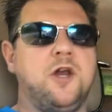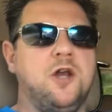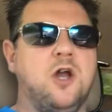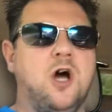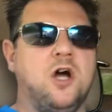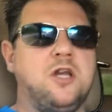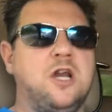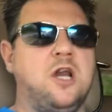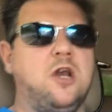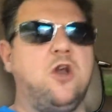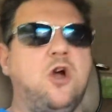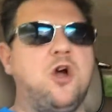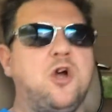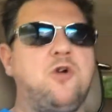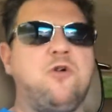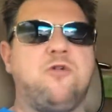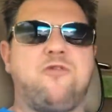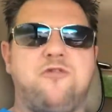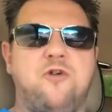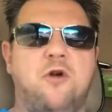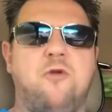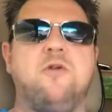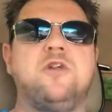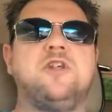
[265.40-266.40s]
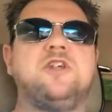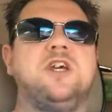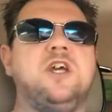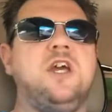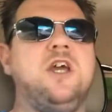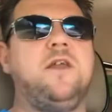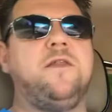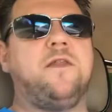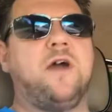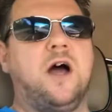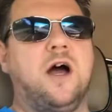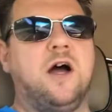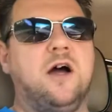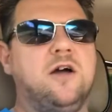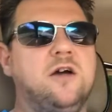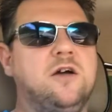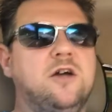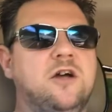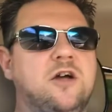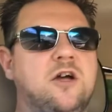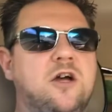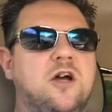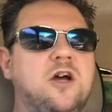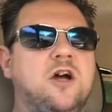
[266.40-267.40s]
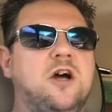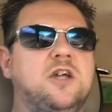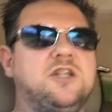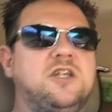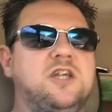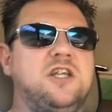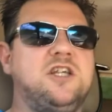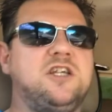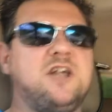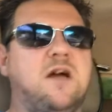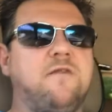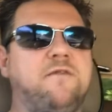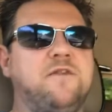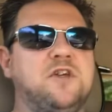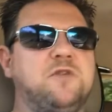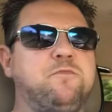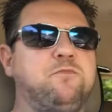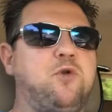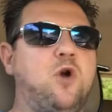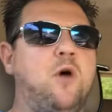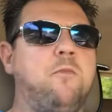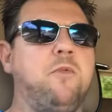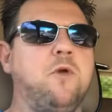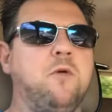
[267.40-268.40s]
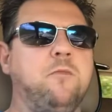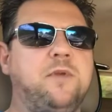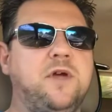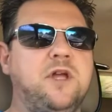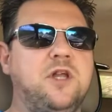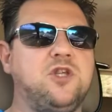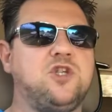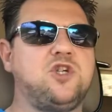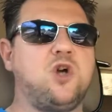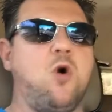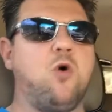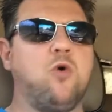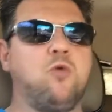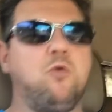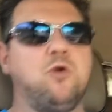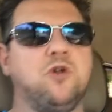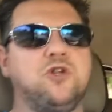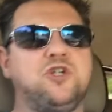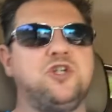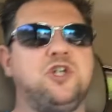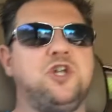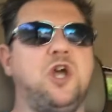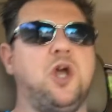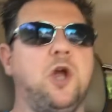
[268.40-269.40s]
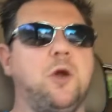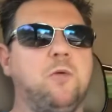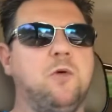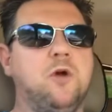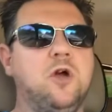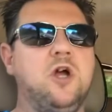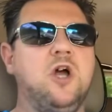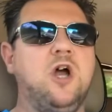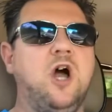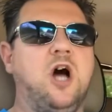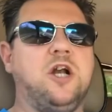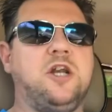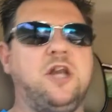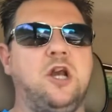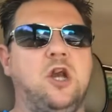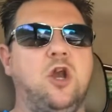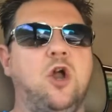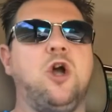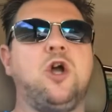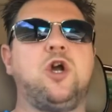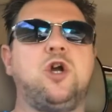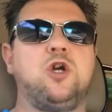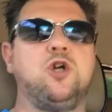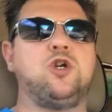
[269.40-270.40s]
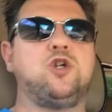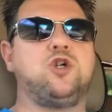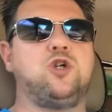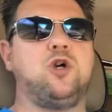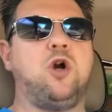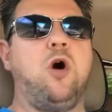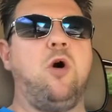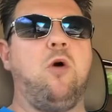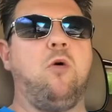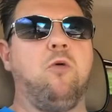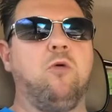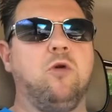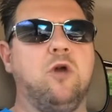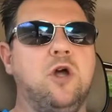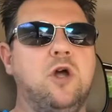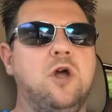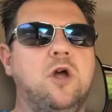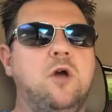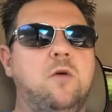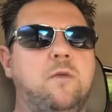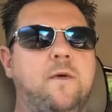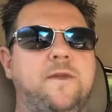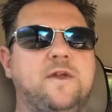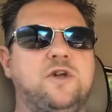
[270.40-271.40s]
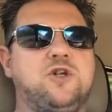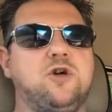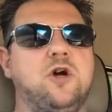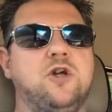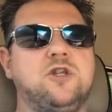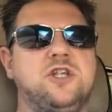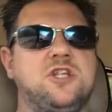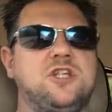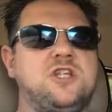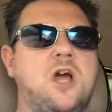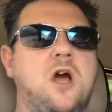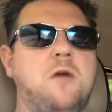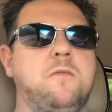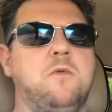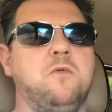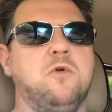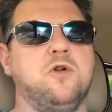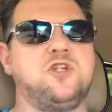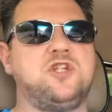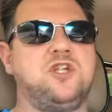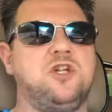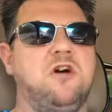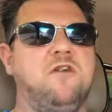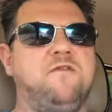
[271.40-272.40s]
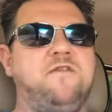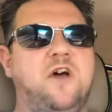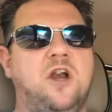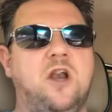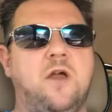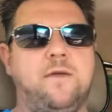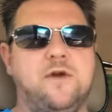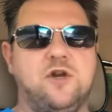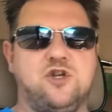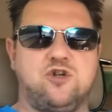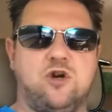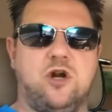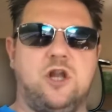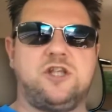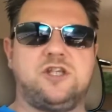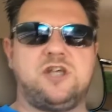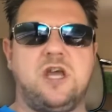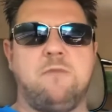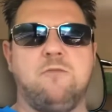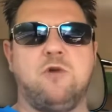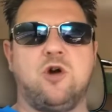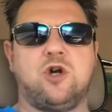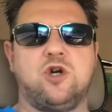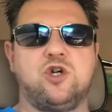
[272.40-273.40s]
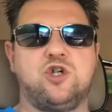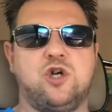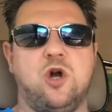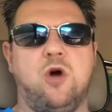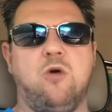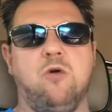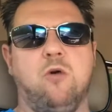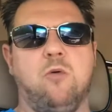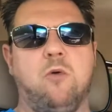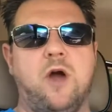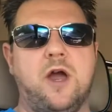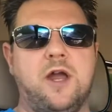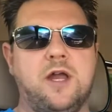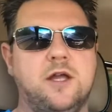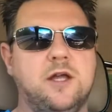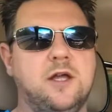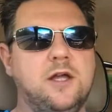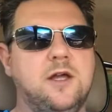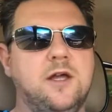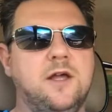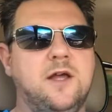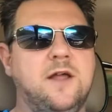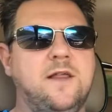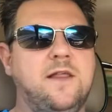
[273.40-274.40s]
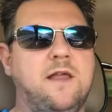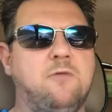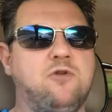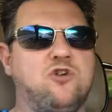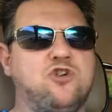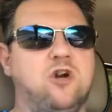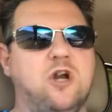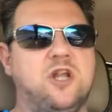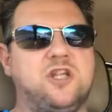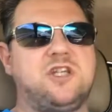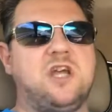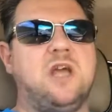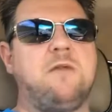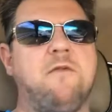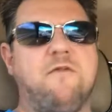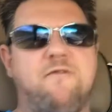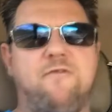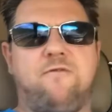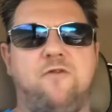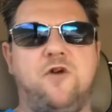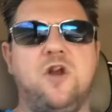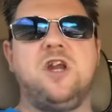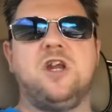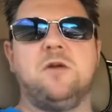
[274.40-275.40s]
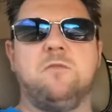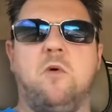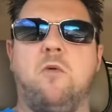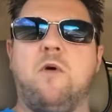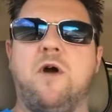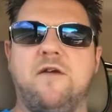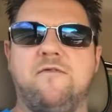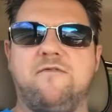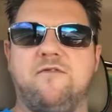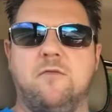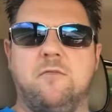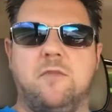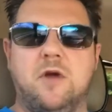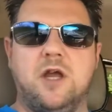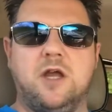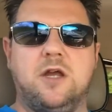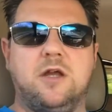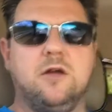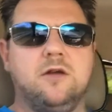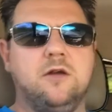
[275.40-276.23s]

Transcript: I didn't like authority either. I seemed to have this problem being told what to do. I didn't like control. When they tried to tell me what to do, I felt like they were trying to take my control away. They were trying to take my freedom away from me.